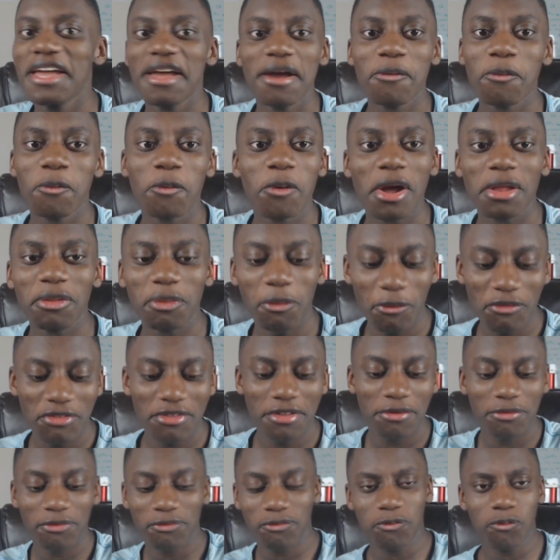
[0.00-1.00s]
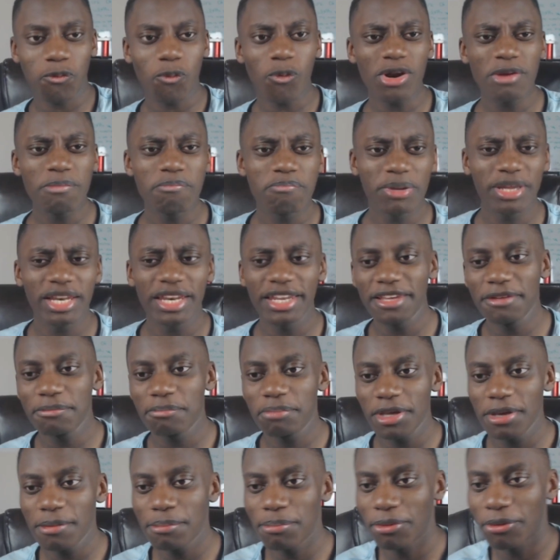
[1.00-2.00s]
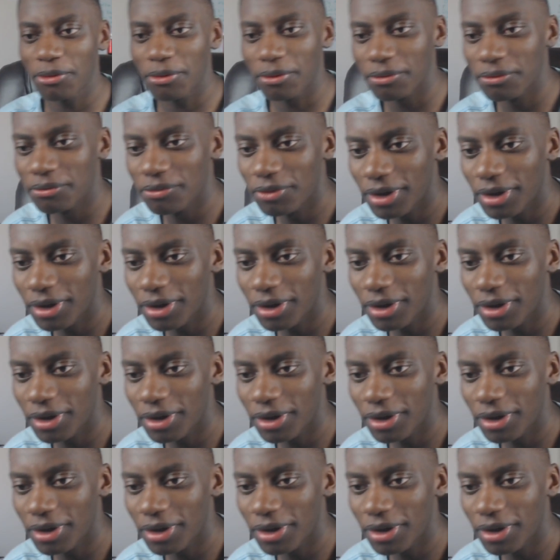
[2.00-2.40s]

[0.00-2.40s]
1 billion people